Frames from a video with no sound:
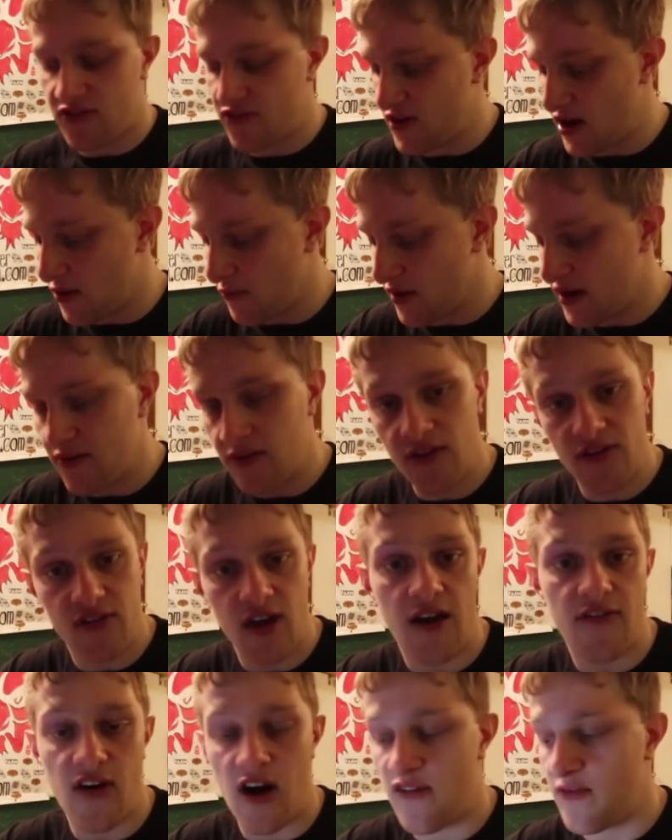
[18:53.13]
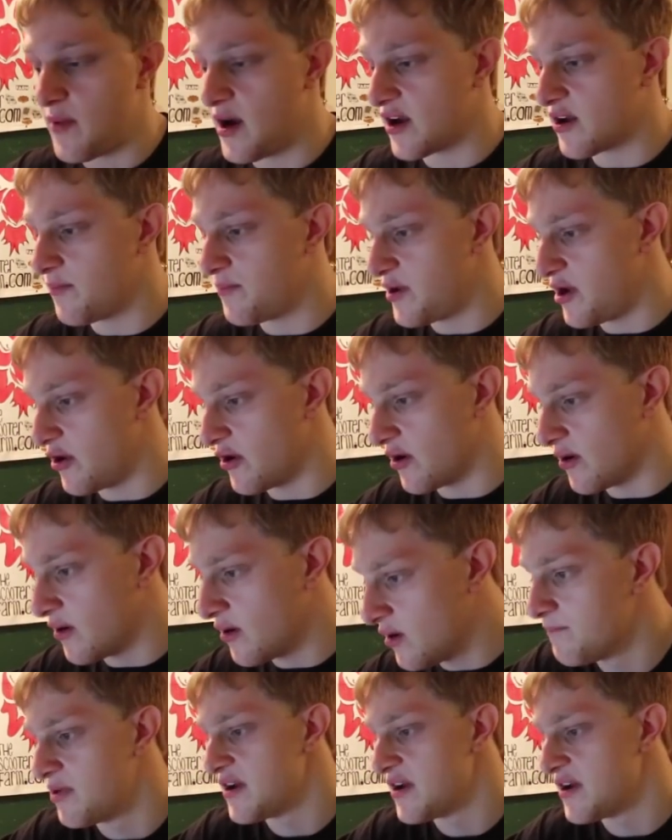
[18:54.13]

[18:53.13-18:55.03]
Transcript: just start reading this stuff off my computer.